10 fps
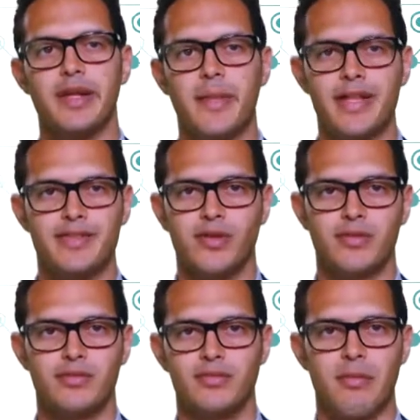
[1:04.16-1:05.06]
depends
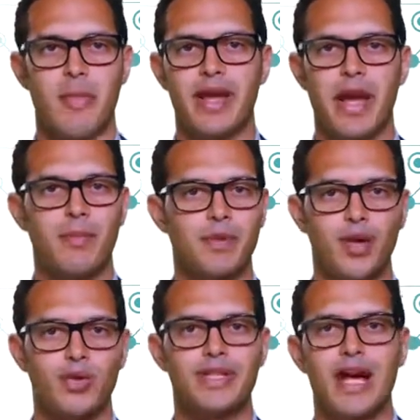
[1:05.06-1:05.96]
on my
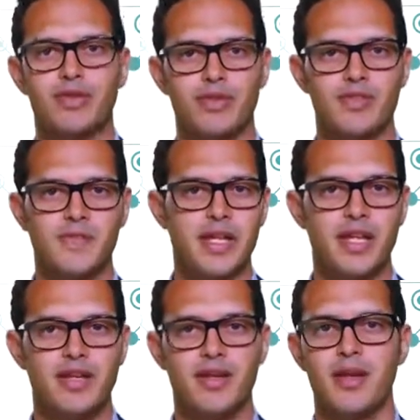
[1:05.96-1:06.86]
upload-download
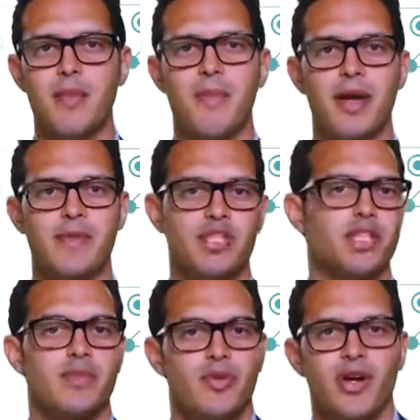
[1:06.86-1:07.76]
speed, my
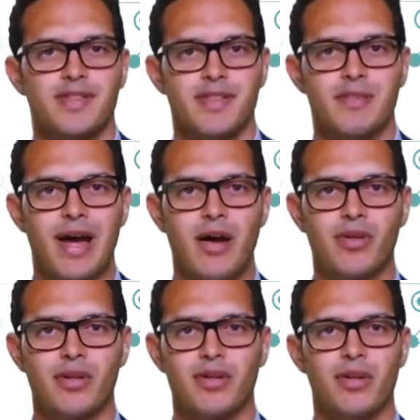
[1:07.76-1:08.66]
machine processing
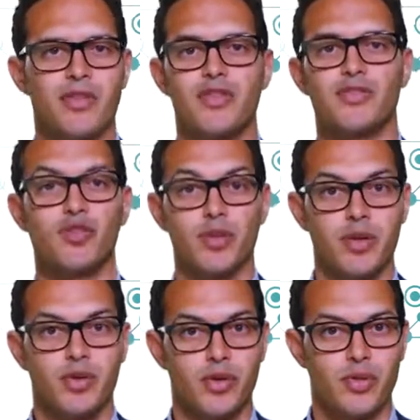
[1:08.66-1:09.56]
power, the
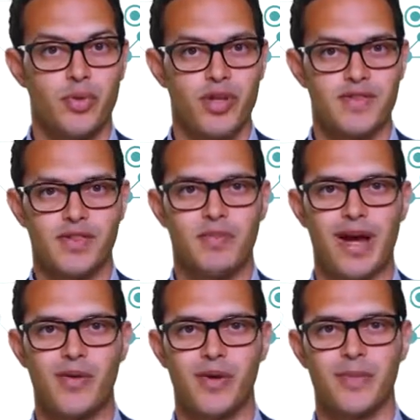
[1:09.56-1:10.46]
supercomputer processing
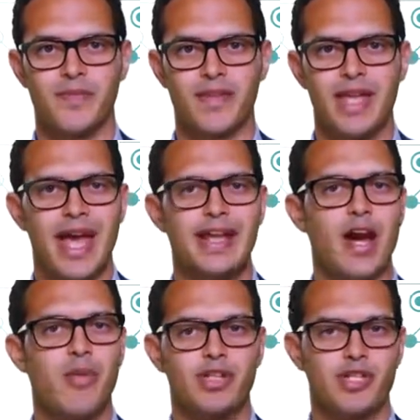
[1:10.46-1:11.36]
power, and
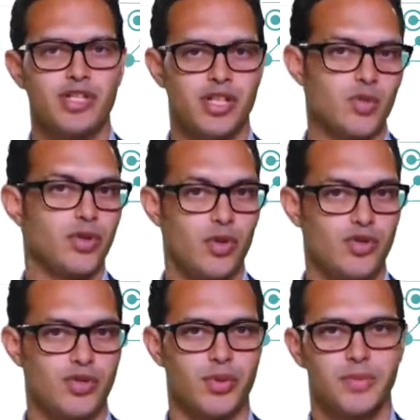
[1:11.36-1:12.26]
how much it will
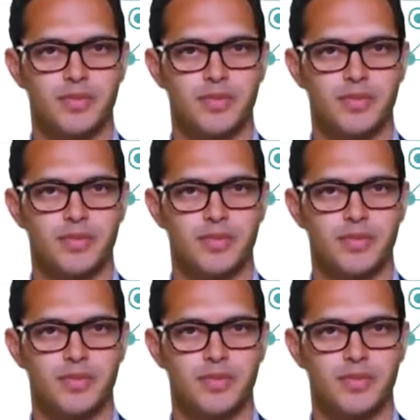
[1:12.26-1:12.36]
cost you.